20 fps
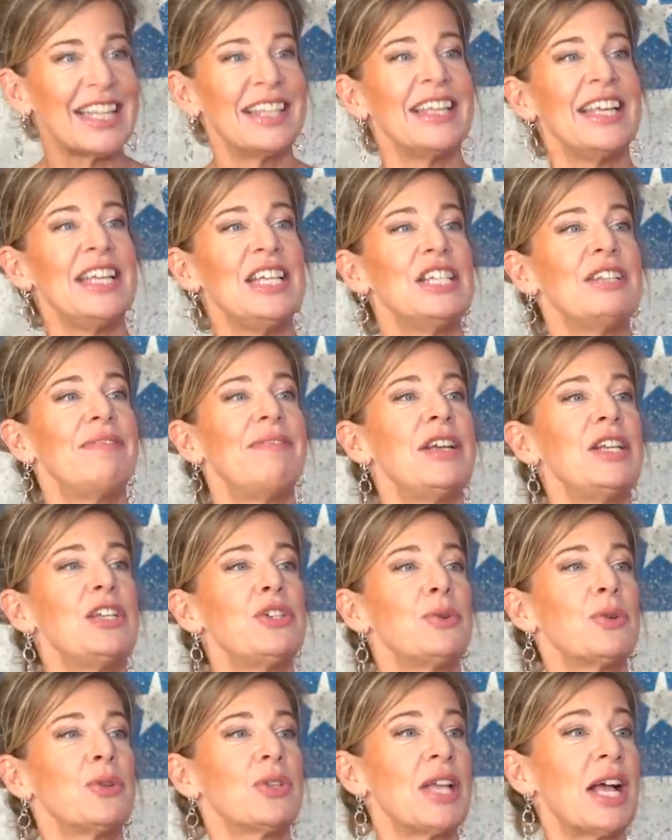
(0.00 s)
that
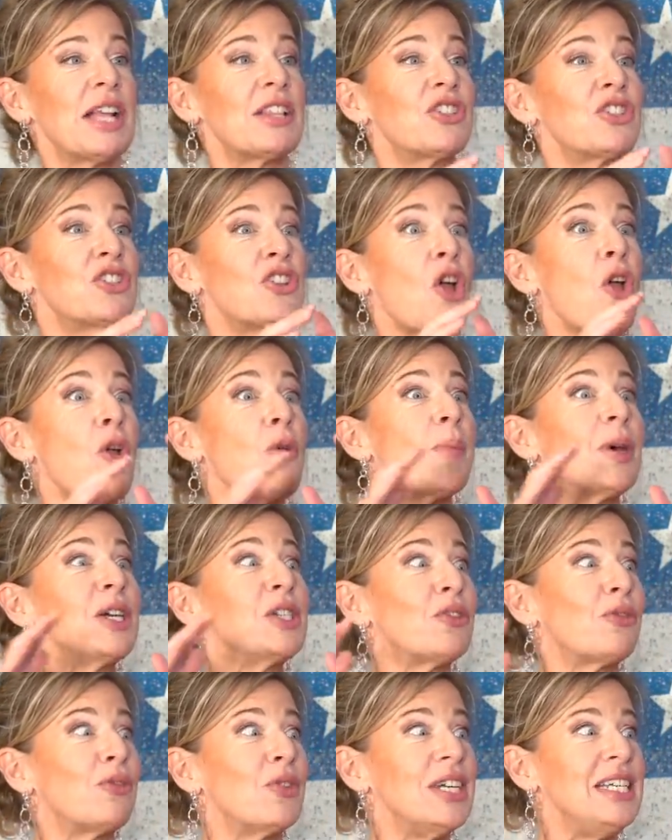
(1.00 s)
individuals had so
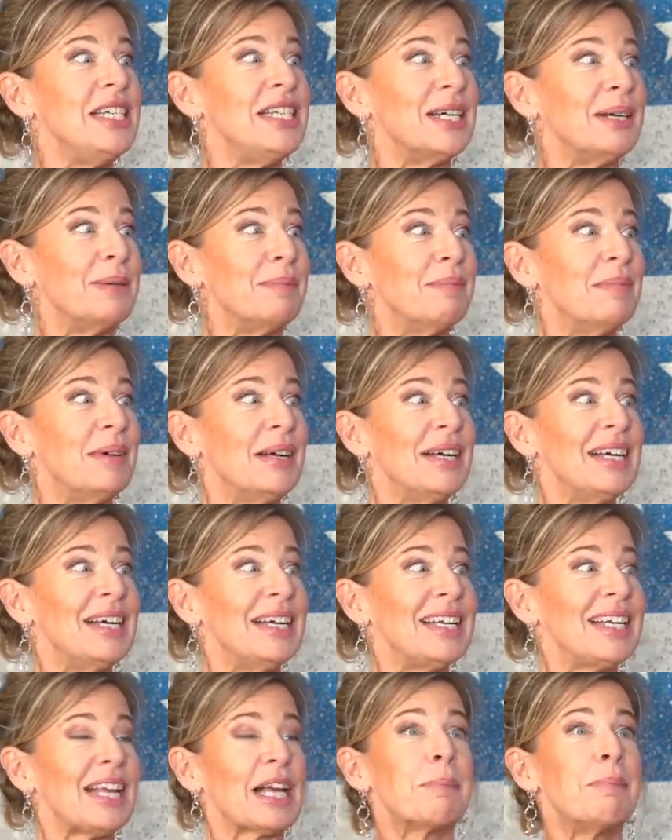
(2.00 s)
much freedom,
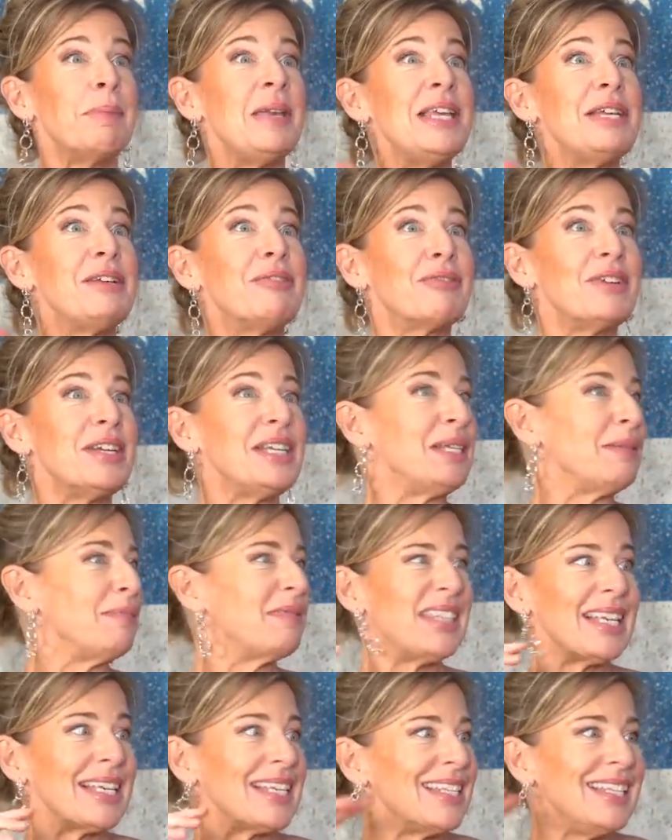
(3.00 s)
like peak freedom,
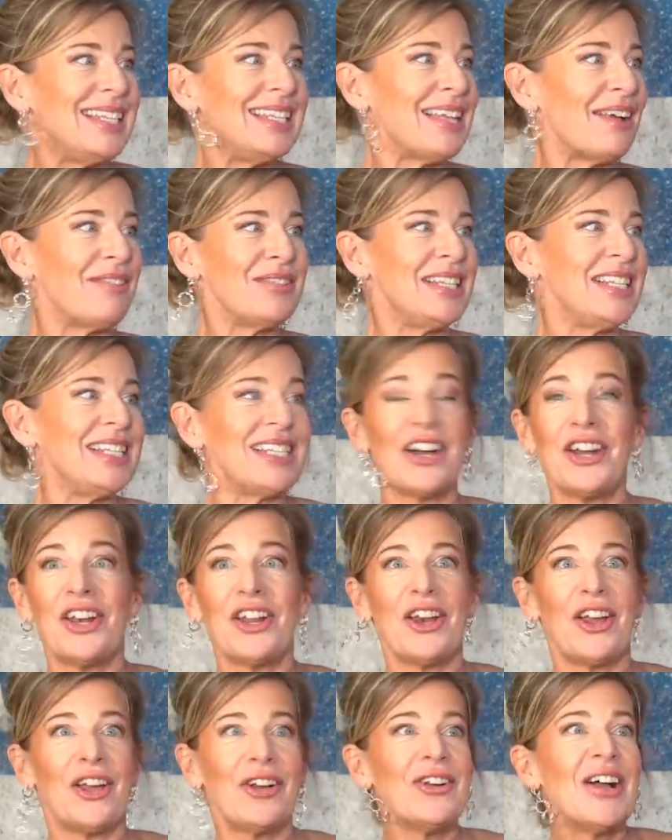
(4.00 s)
60s, 70s, yeah. I
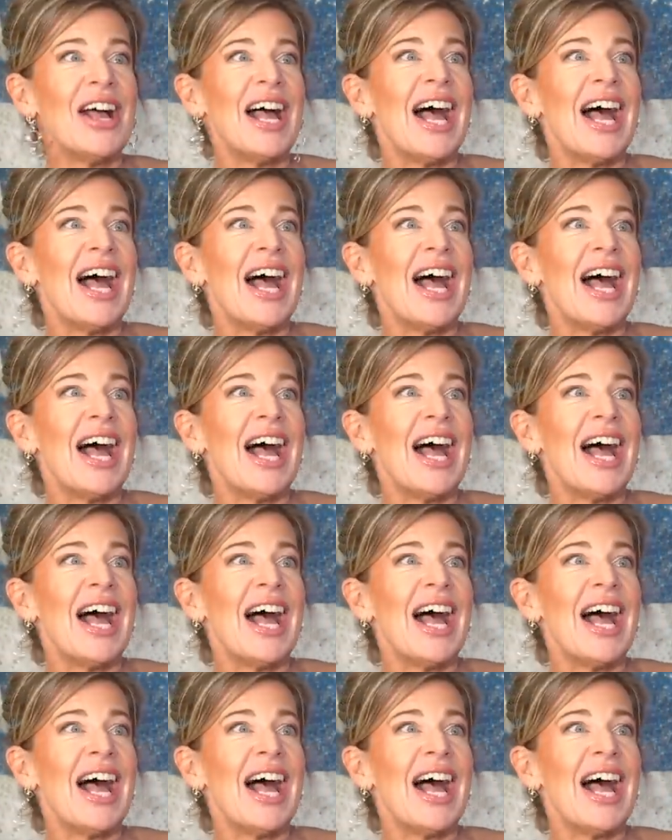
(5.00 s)
don't know.